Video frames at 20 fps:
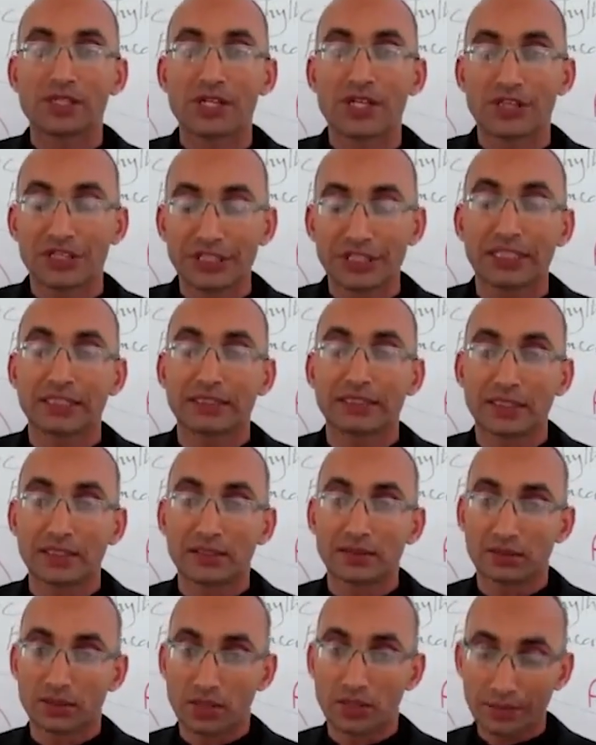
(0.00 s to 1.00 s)
Theatre,
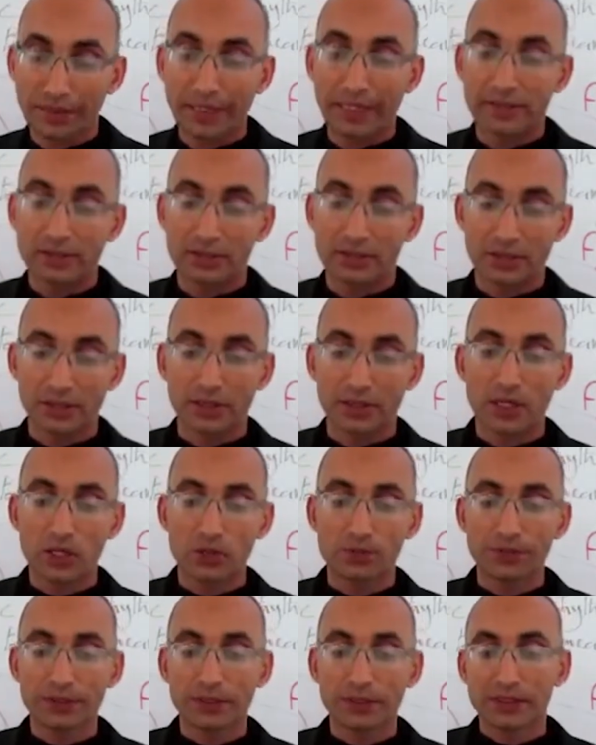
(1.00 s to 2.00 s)
alright, the
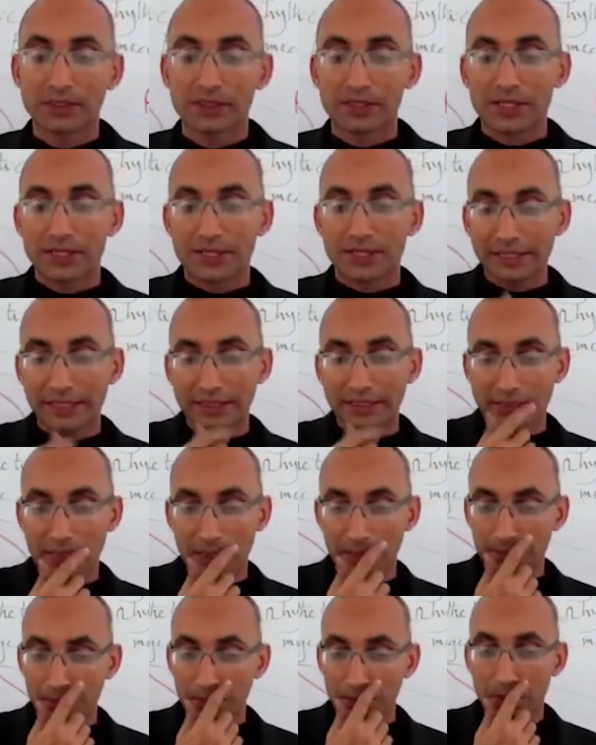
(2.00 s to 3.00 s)
Globe
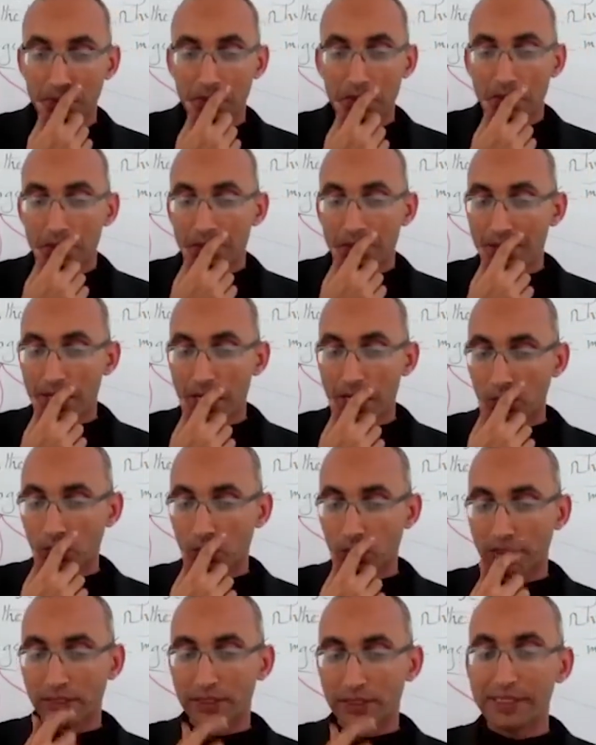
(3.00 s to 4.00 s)
Theatre.
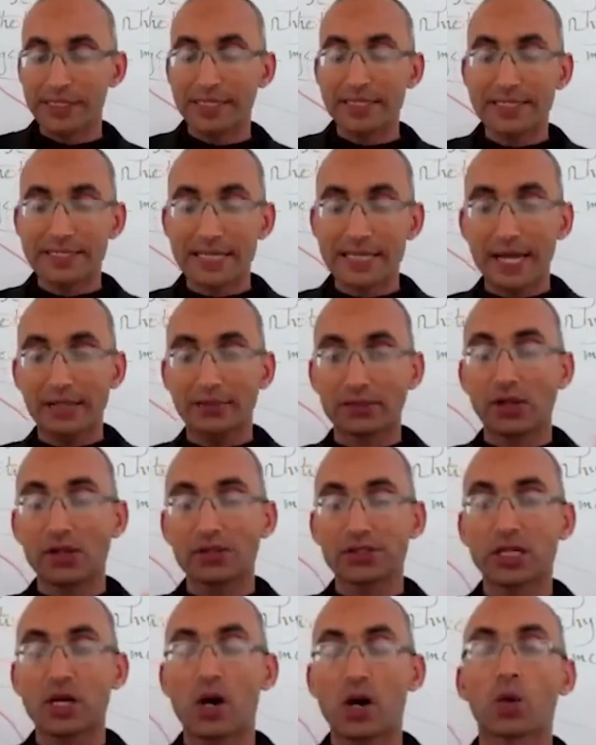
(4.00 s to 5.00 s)
Now, inside
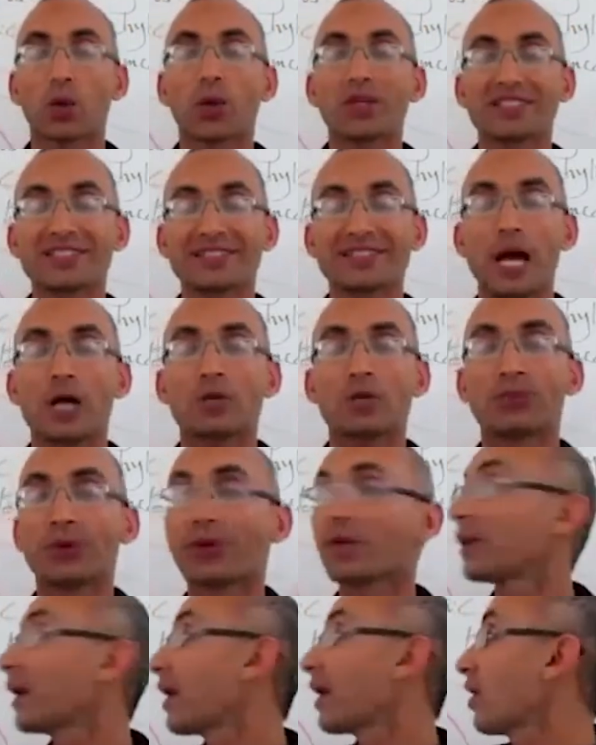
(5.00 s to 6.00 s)
also, or within the
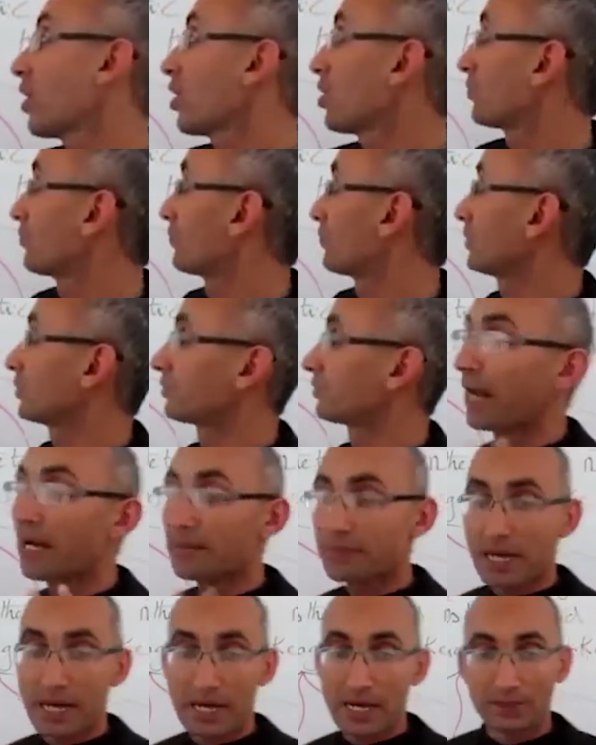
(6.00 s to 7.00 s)
umbrella of
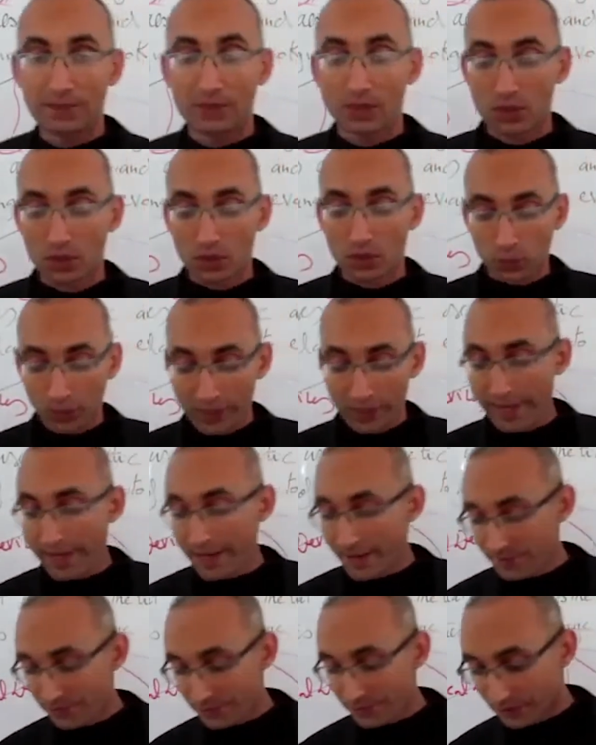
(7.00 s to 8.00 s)
drama, we
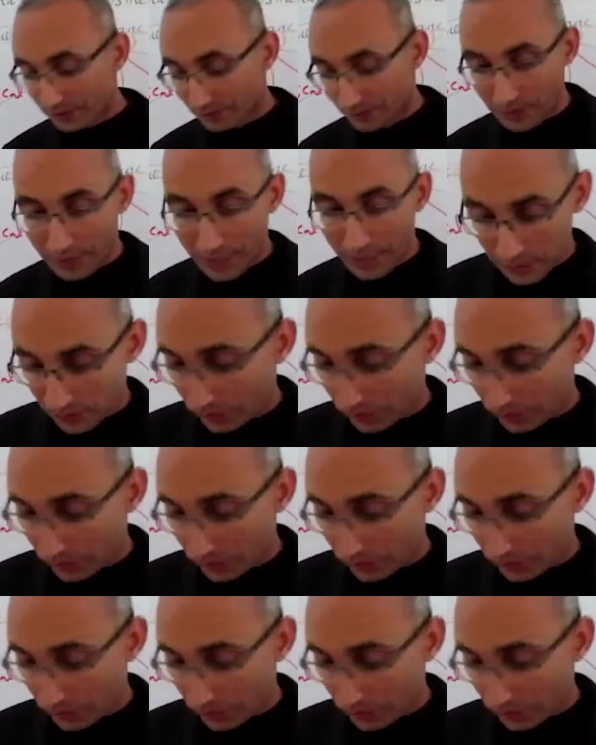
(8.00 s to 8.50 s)
have, let's